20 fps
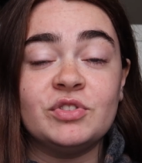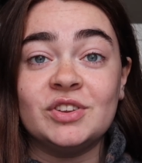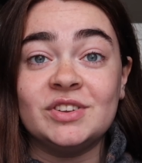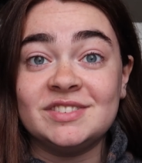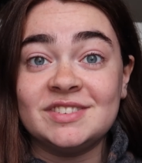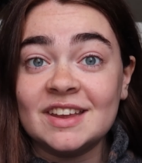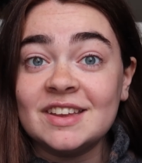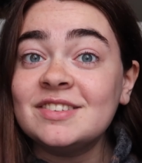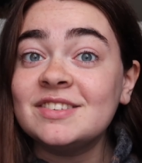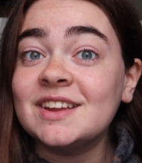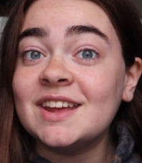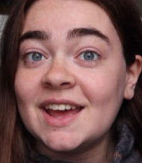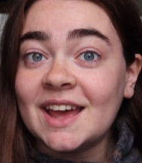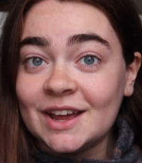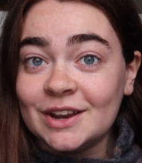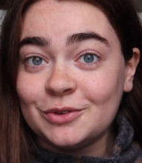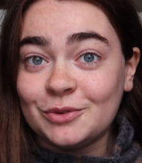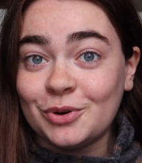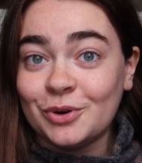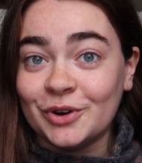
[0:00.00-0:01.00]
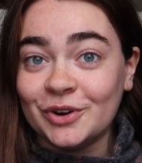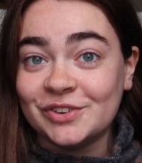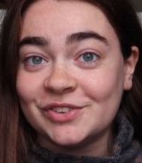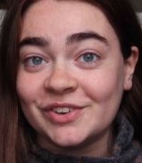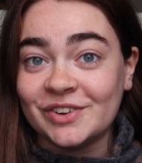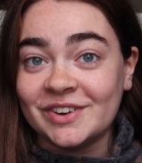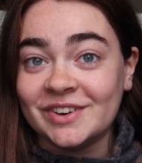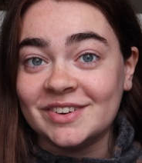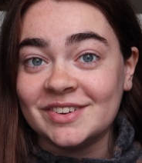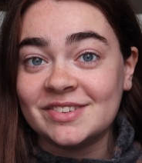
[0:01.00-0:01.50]
the Disney
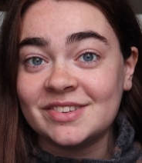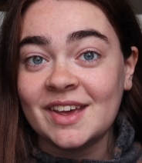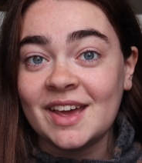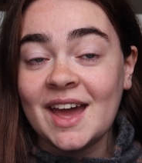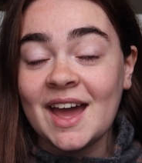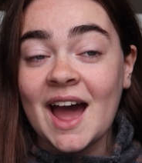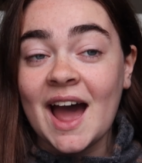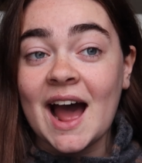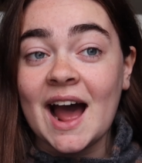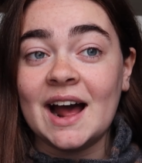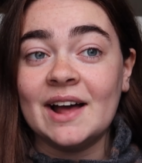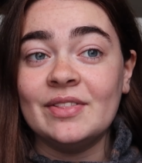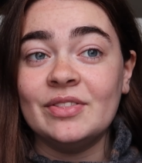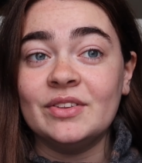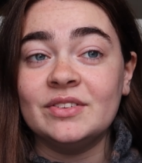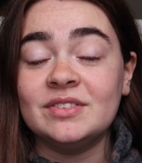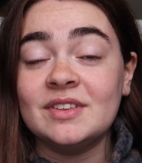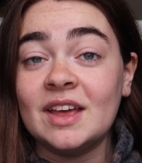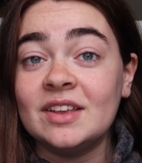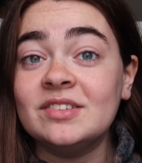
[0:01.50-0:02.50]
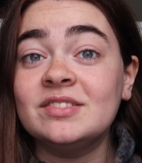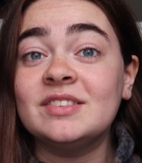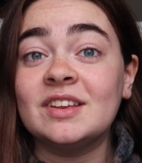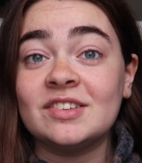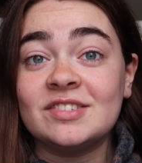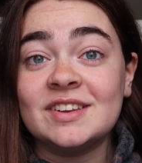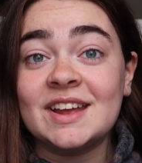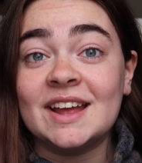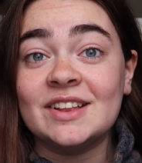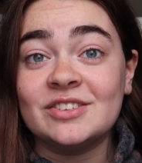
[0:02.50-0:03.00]
headquarters and the
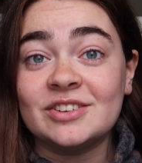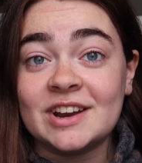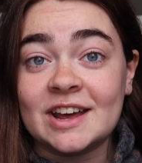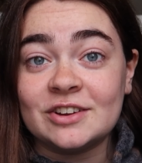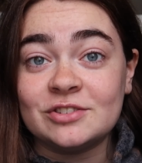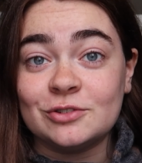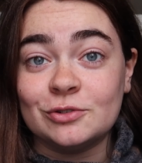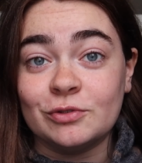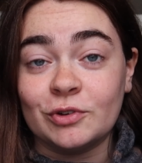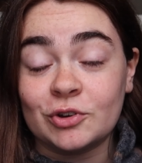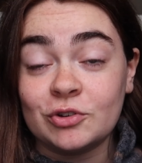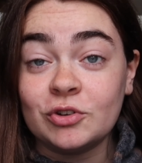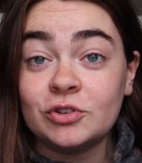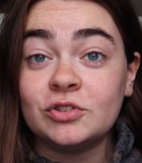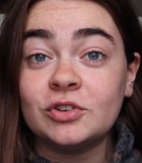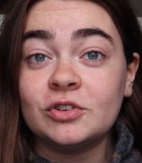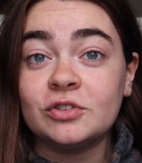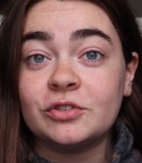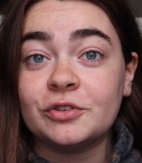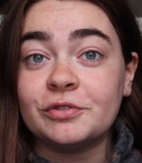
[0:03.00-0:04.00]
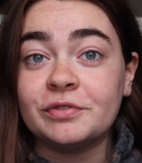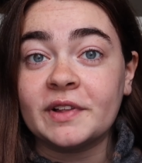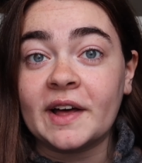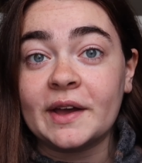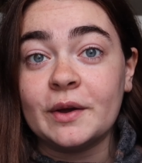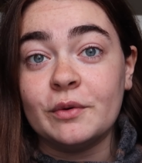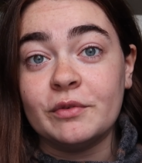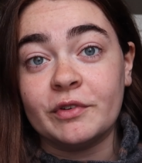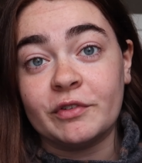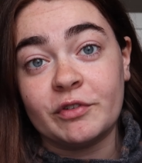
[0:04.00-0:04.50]
Disney international recruiters who
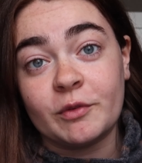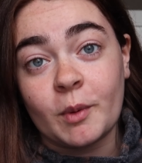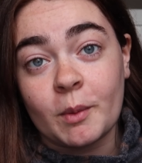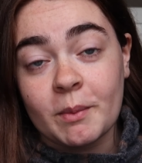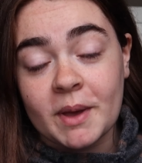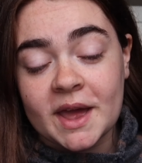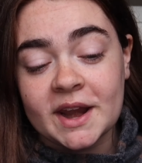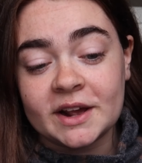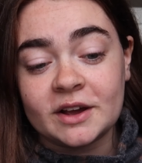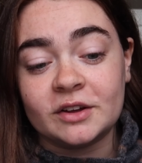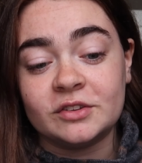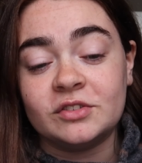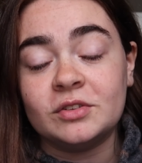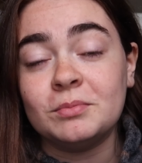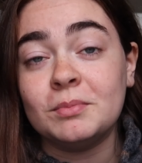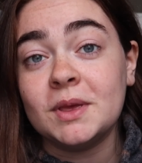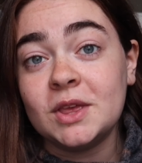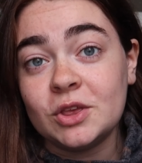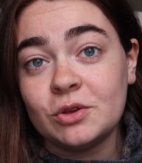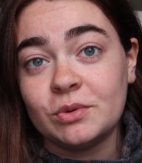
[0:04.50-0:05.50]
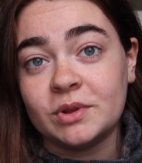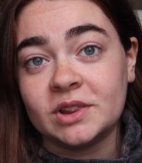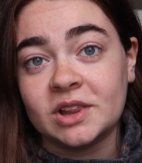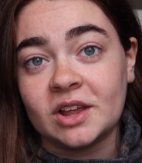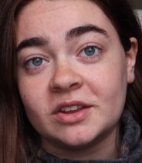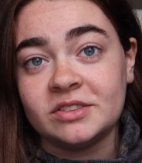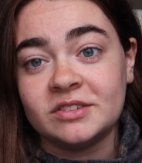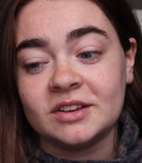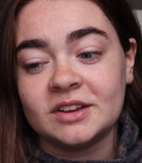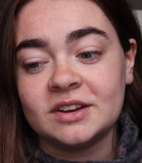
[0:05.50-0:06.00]
fly over from America to meet you in
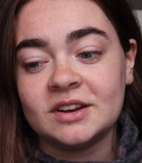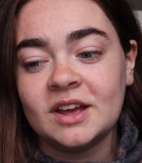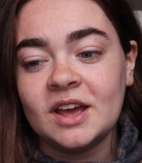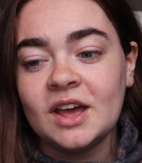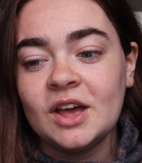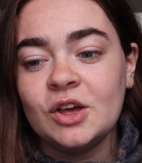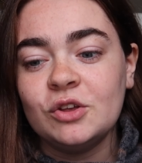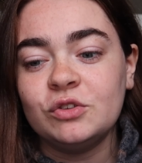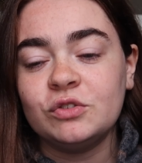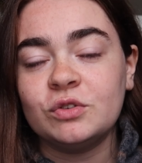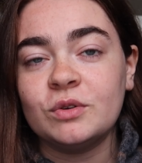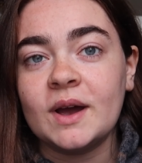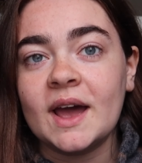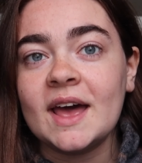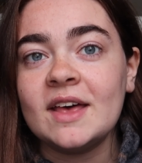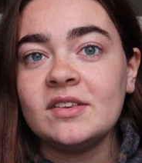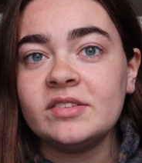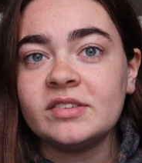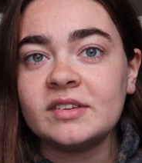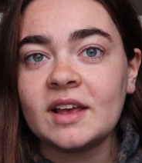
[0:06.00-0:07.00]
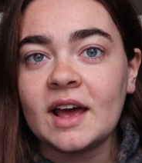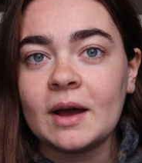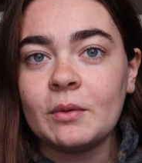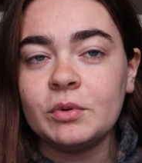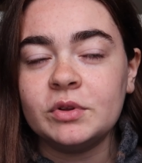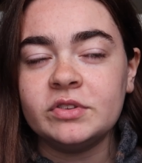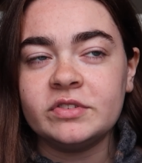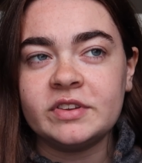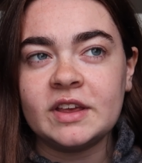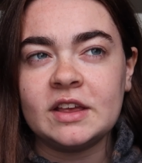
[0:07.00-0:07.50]
London. So it is, I
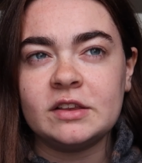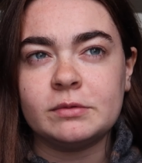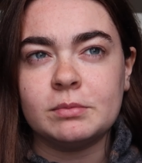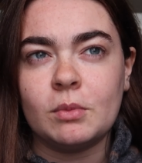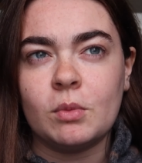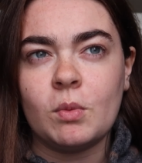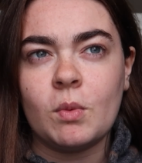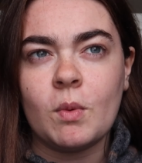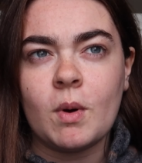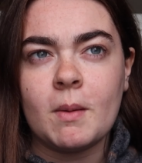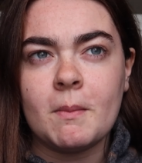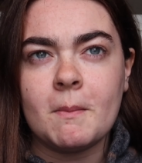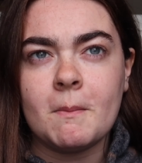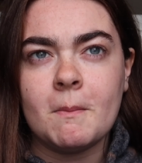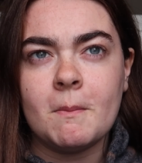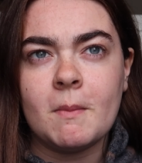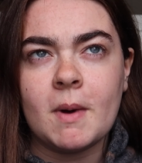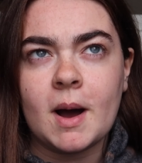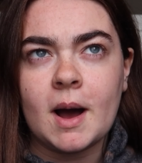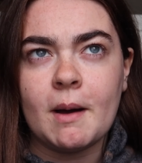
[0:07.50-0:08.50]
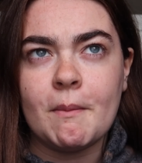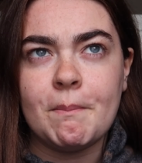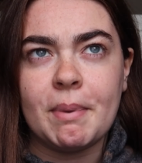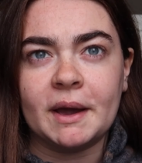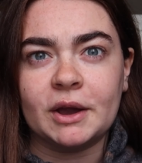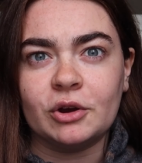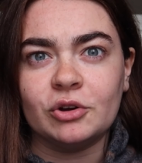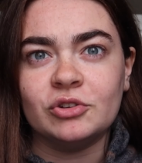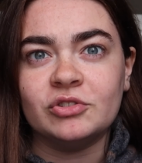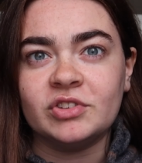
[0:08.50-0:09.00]
wouldn't say it's a
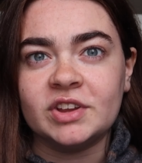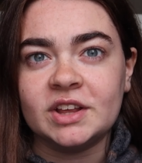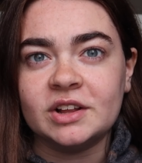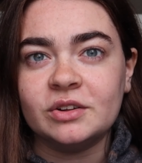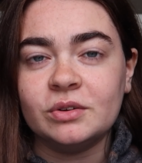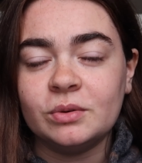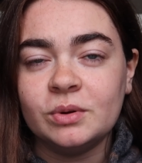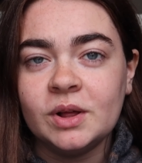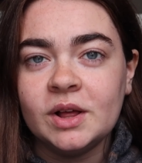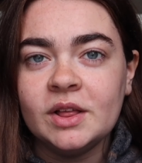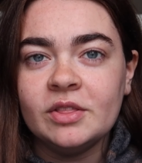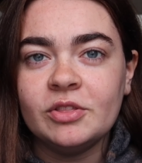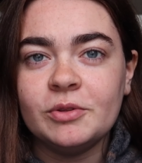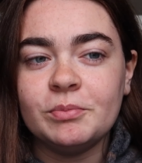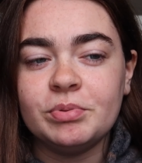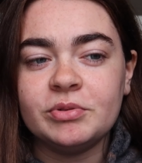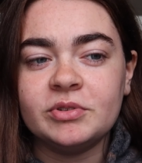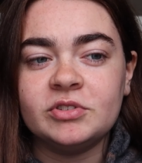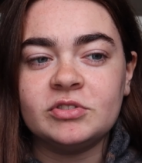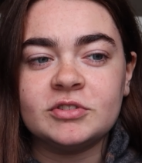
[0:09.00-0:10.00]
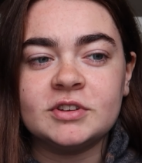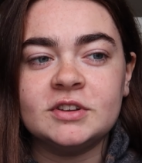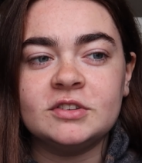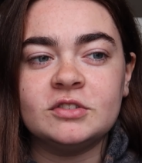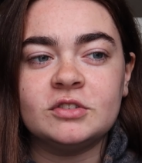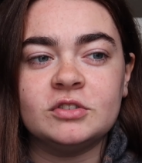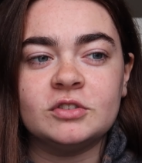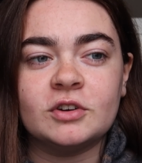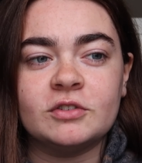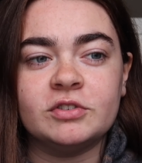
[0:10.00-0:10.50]
bigger deal than
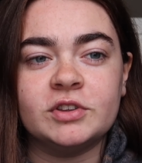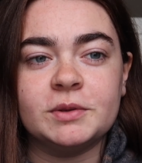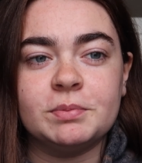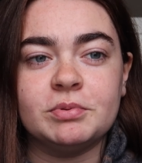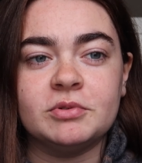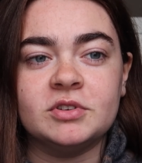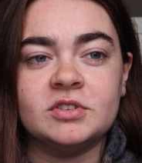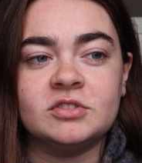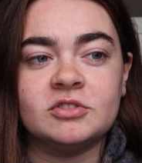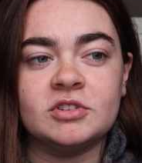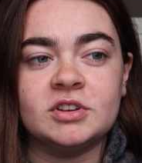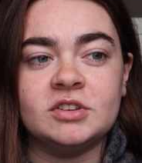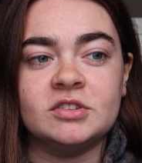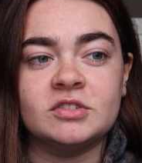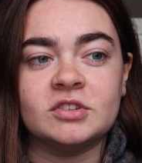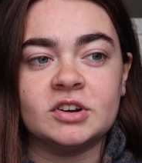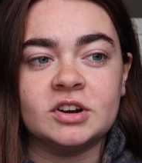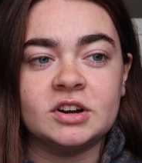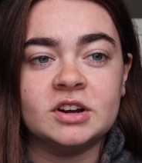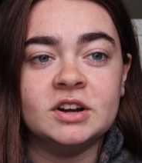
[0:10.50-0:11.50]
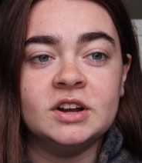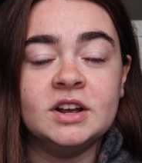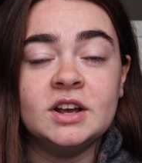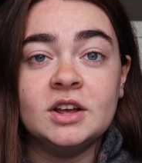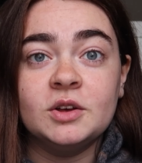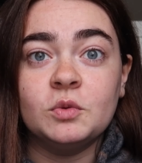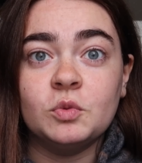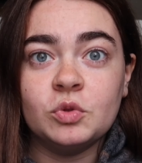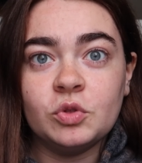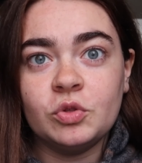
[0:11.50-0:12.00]
pre-screens, because obviously pre-screens are
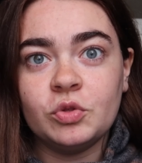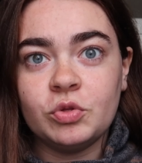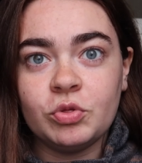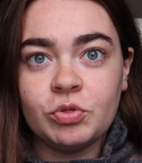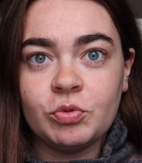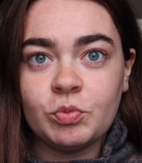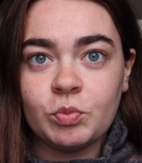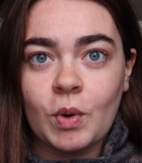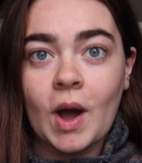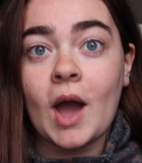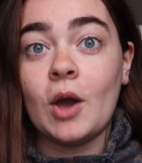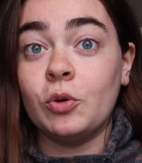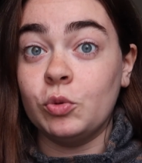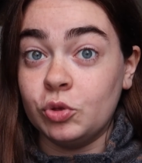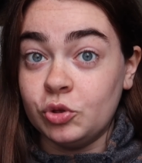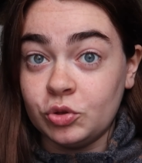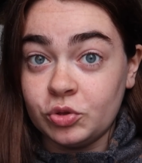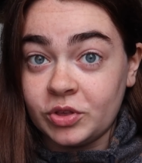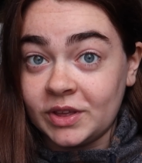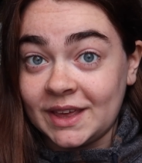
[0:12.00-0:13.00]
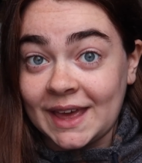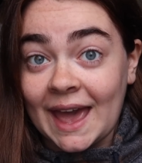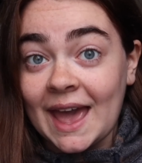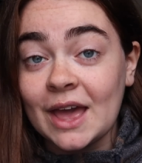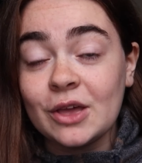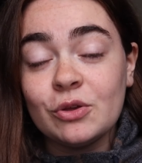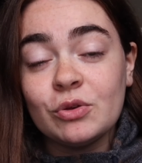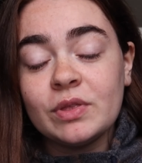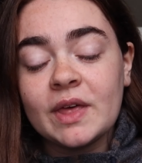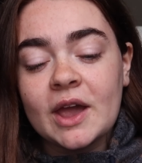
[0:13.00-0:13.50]
how they
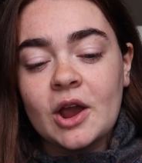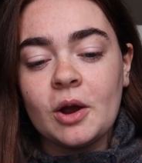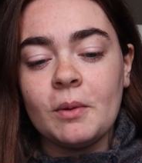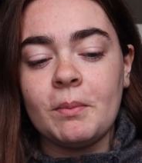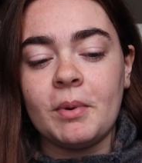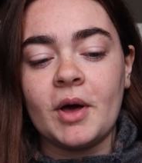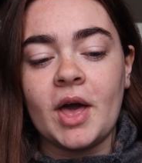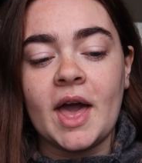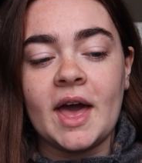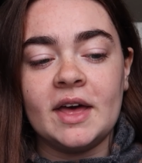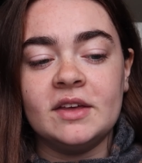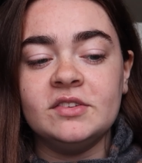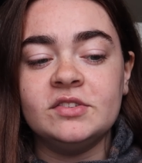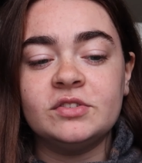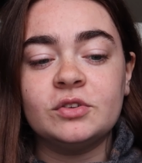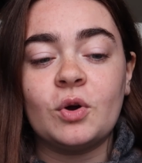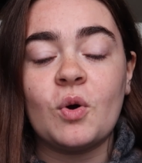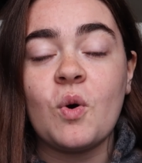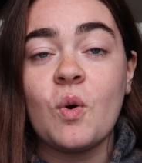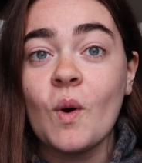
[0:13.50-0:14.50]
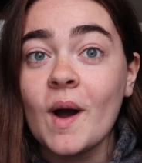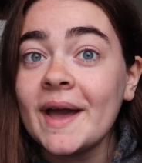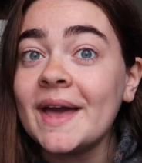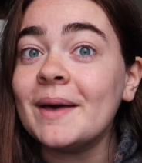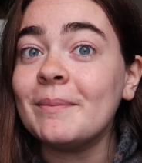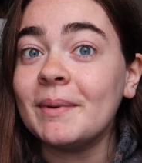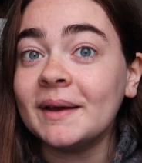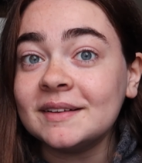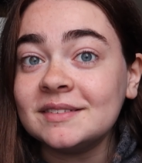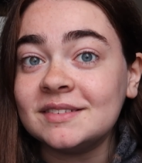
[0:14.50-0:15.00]
get you there, but it is quite
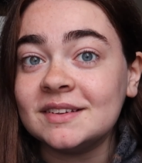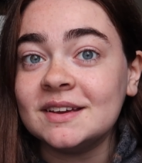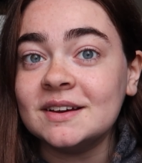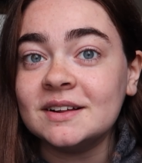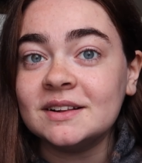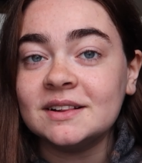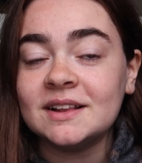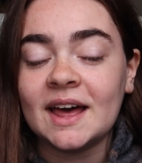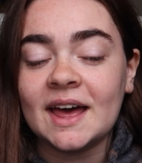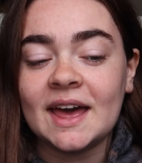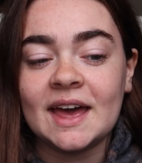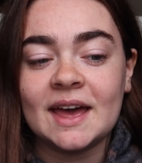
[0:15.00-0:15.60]
a big deal.